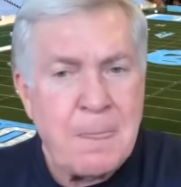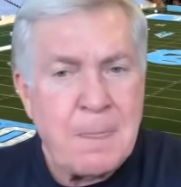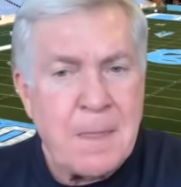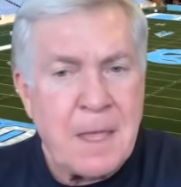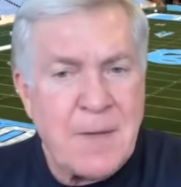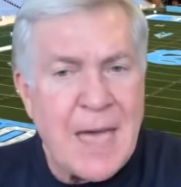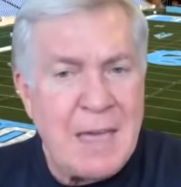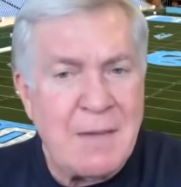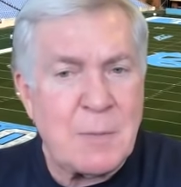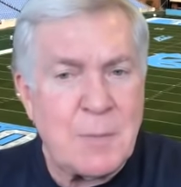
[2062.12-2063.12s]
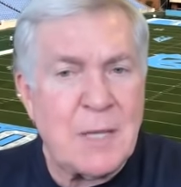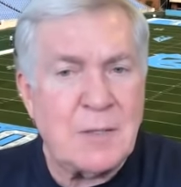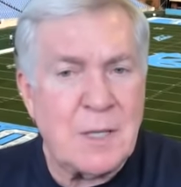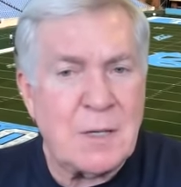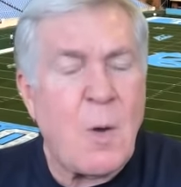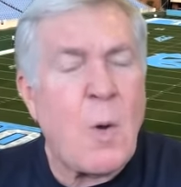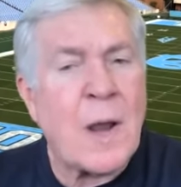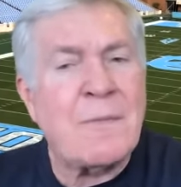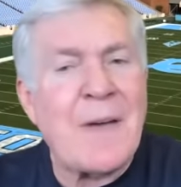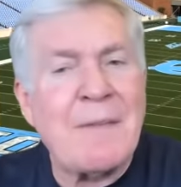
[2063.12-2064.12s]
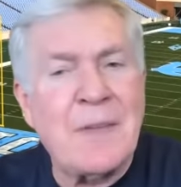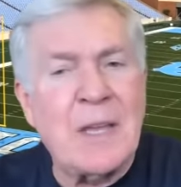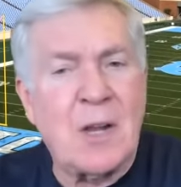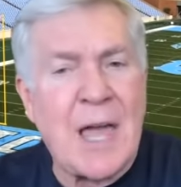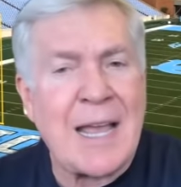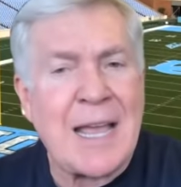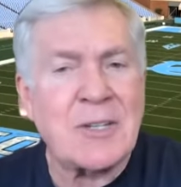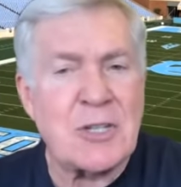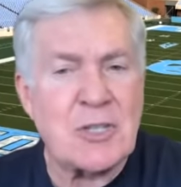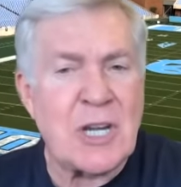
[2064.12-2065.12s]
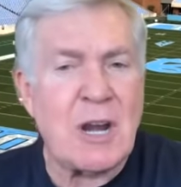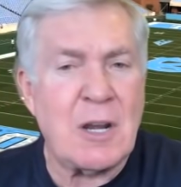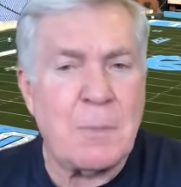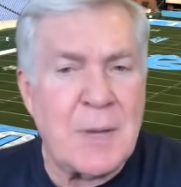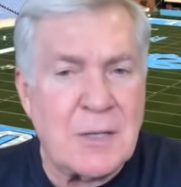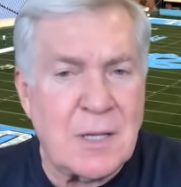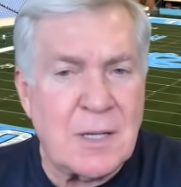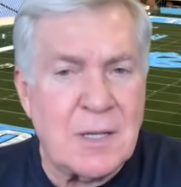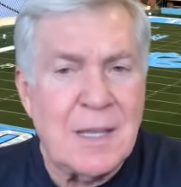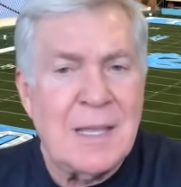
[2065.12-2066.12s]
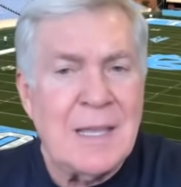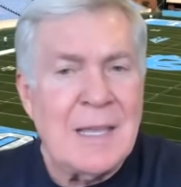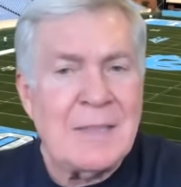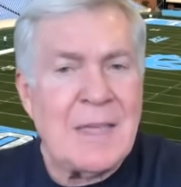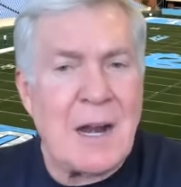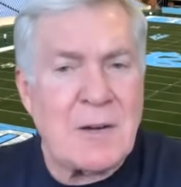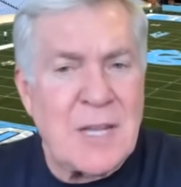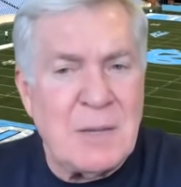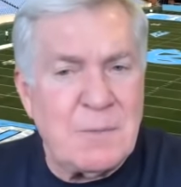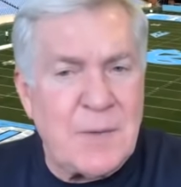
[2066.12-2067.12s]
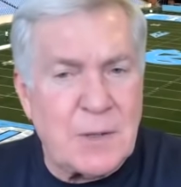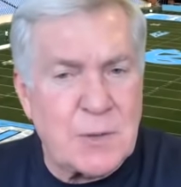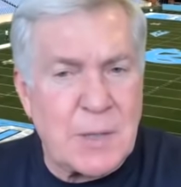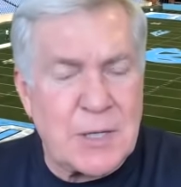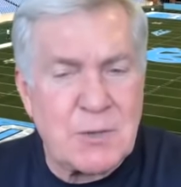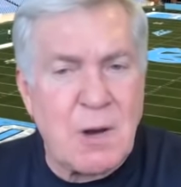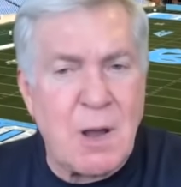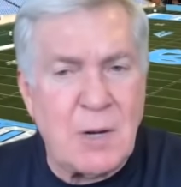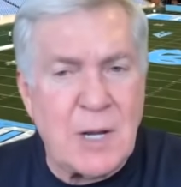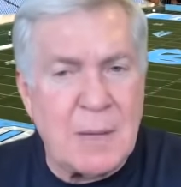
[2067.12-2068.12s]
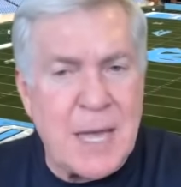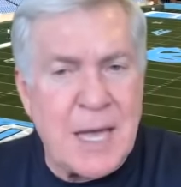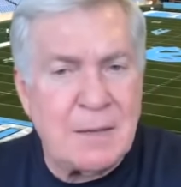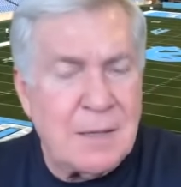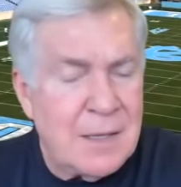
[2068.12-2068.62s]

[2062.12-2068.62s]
if I have an opinion, or if I feel like I should share an opinion that our team feels really strongly about,